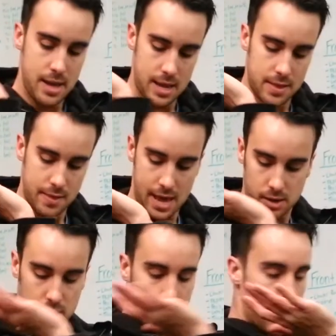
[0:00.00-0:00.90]
And then
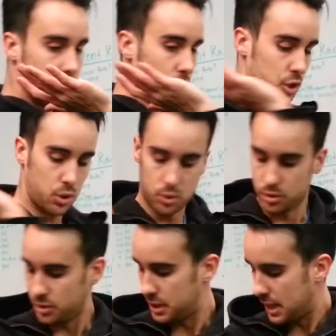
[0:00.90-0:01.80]
that'll allow your
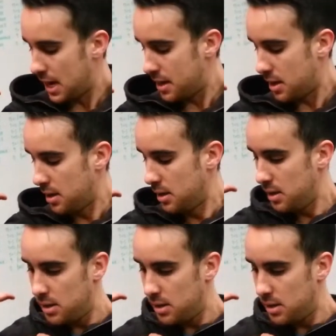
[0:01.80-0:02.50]
shoulder to kind of